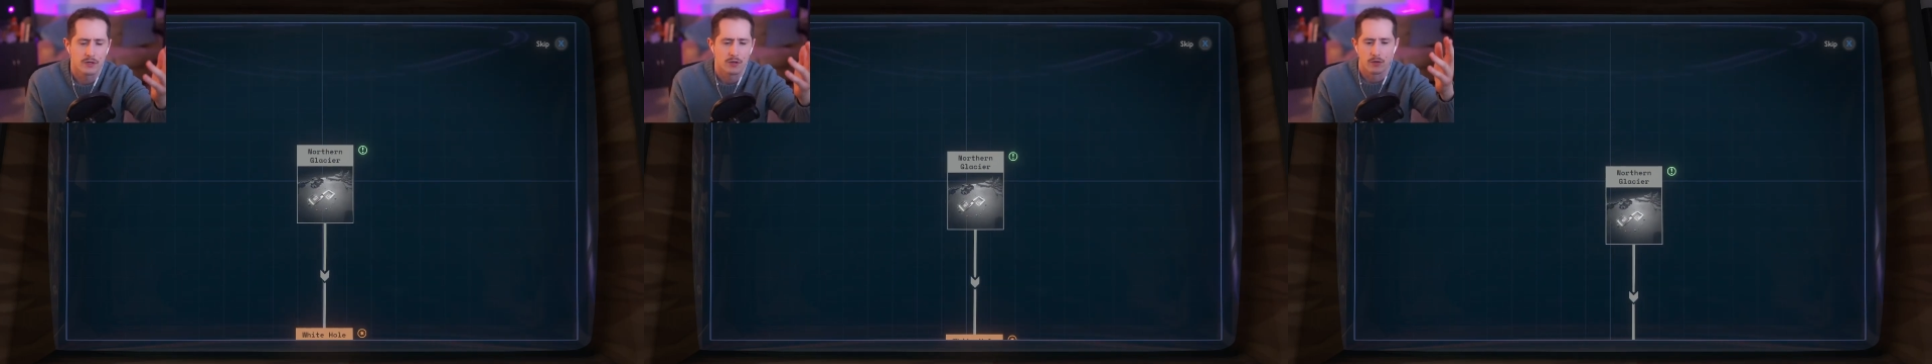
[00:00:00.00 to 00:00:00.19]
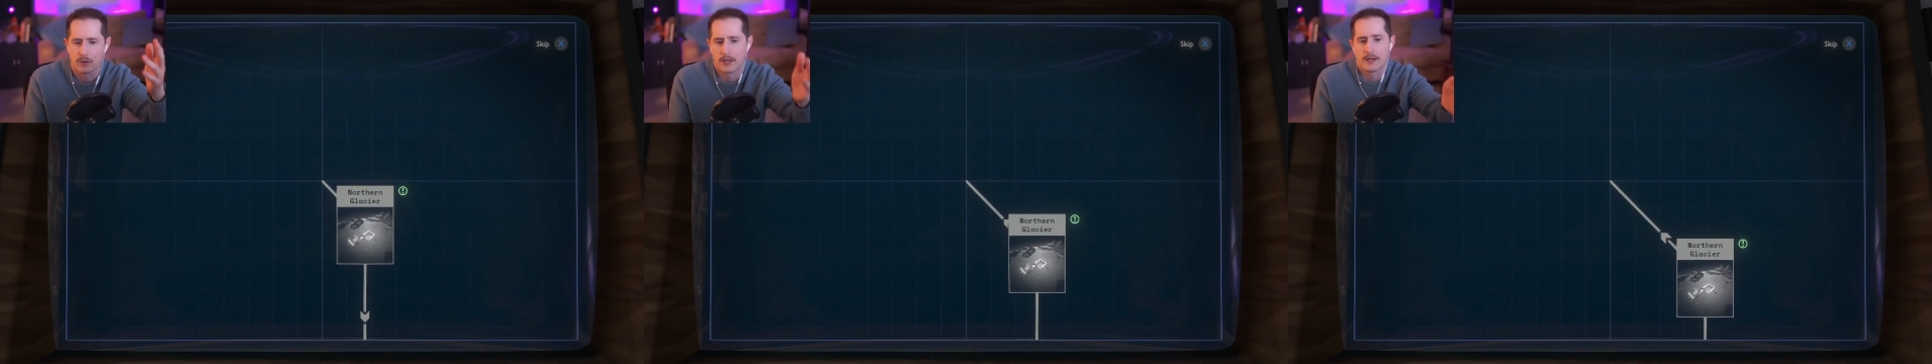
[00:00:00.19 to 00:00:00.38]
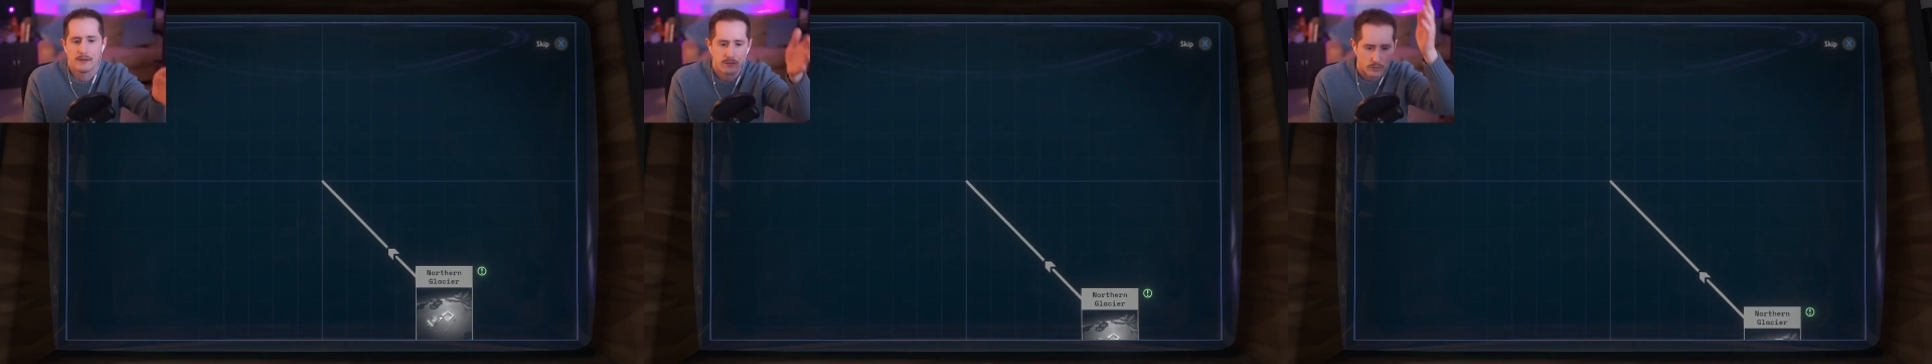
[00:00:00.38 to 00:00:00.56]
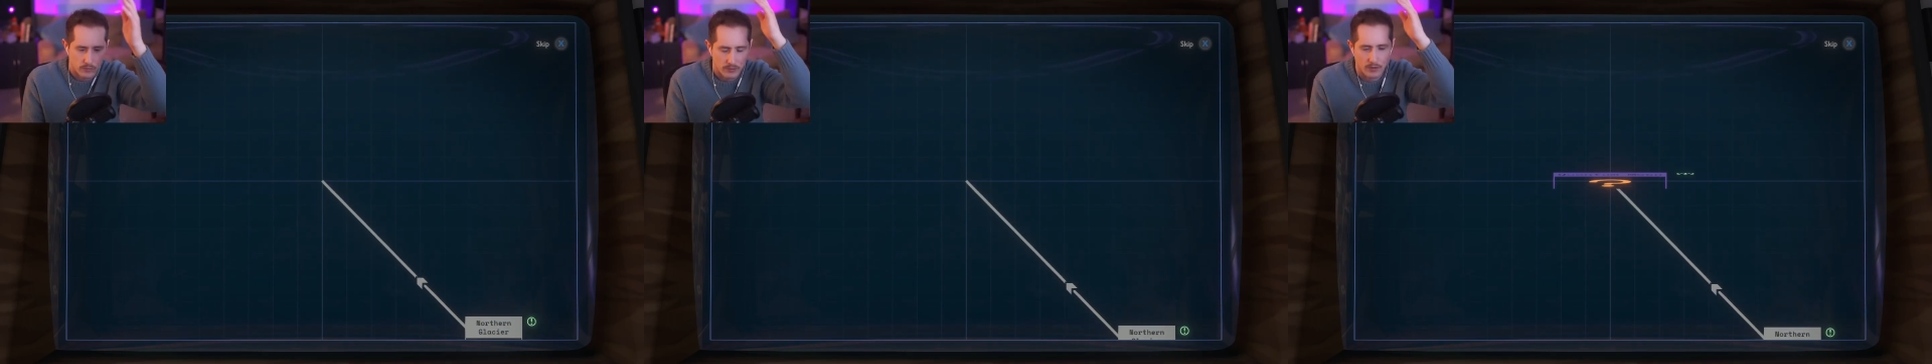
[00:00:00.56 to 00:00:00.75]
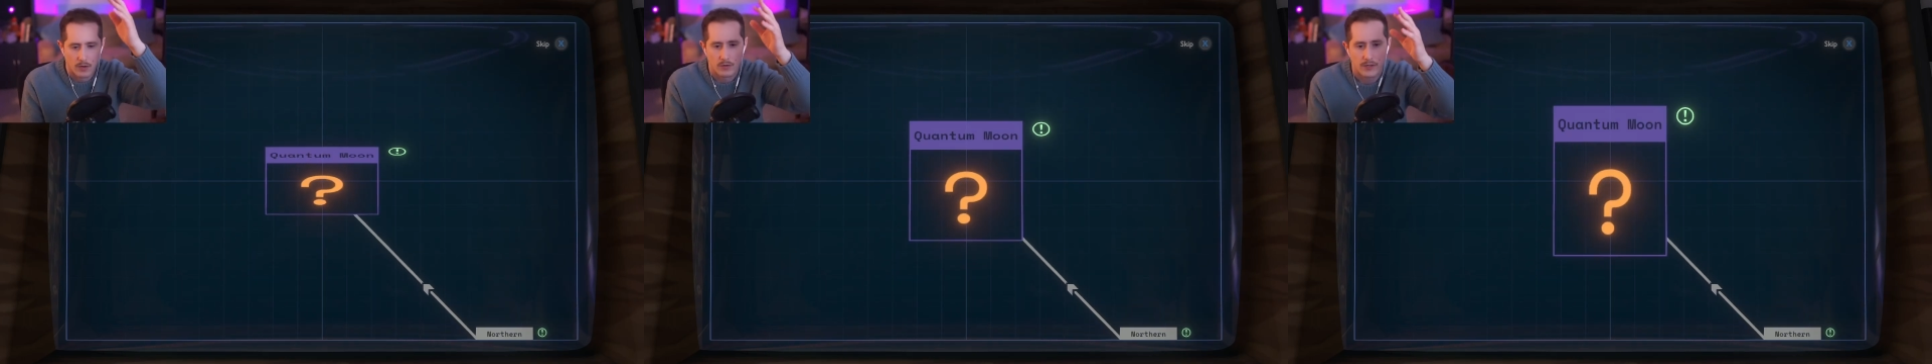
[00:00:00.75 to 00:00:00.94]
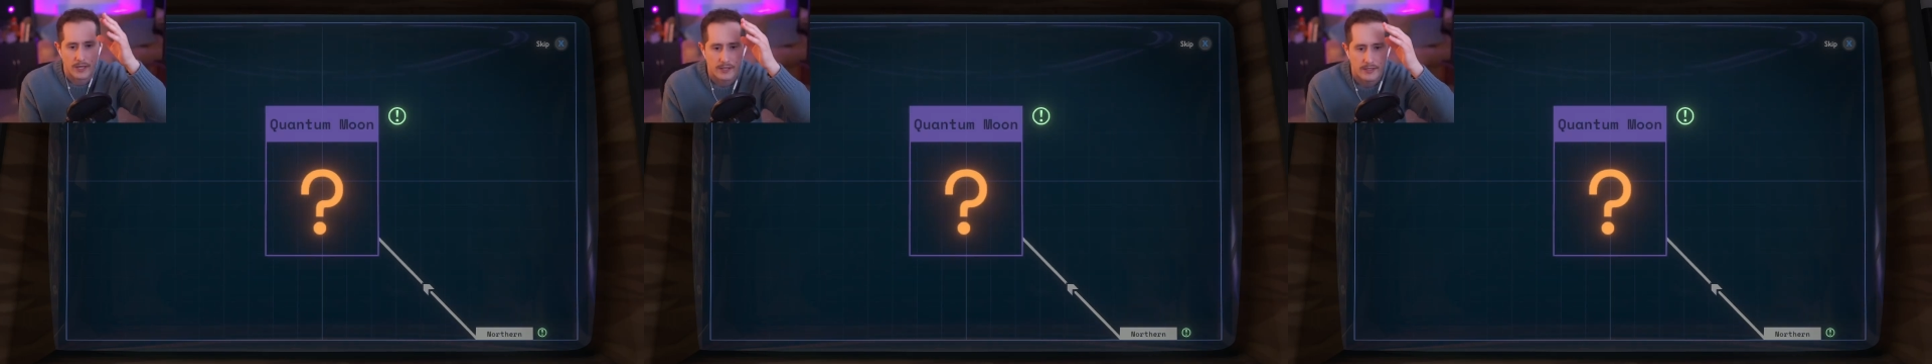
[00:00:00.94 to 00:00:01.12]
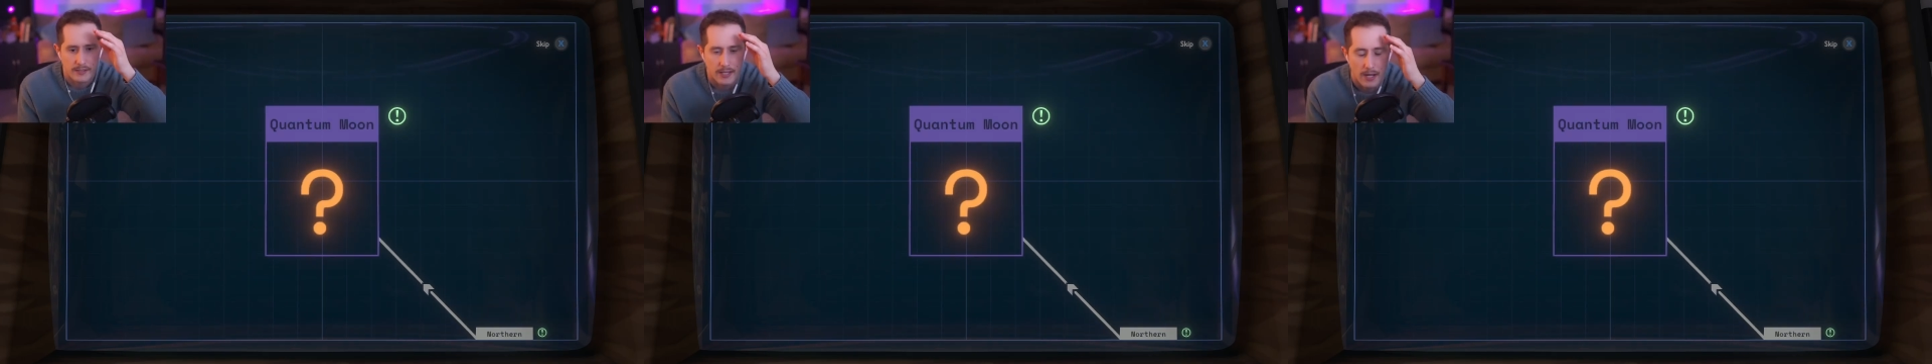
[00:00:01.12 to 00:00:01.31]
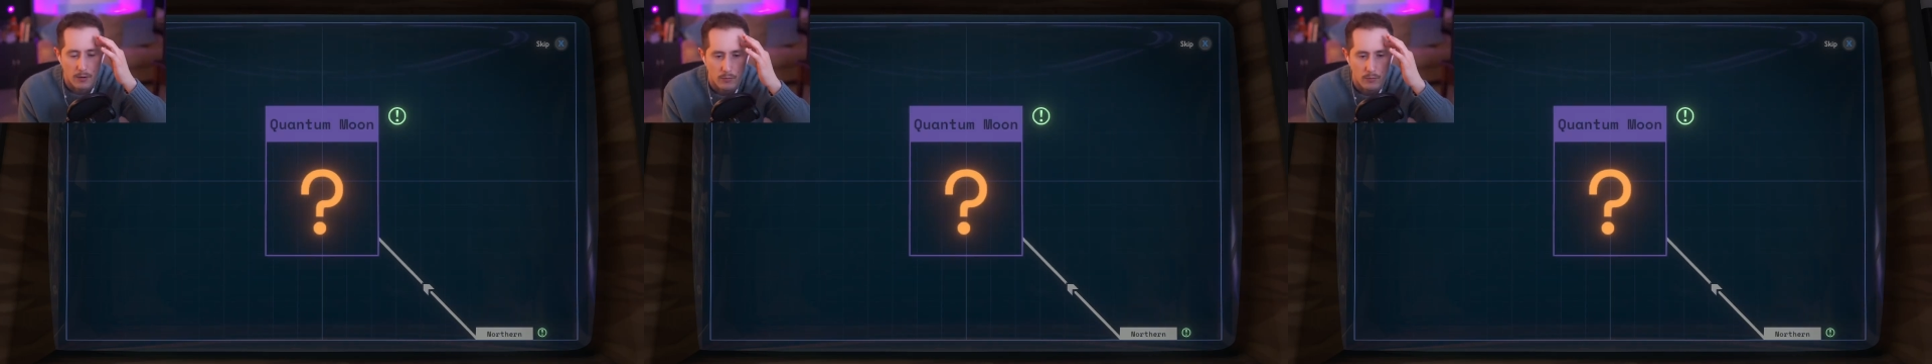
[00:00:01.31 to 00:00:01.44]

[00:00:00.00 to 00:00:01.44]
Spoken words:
Okay, okay. Now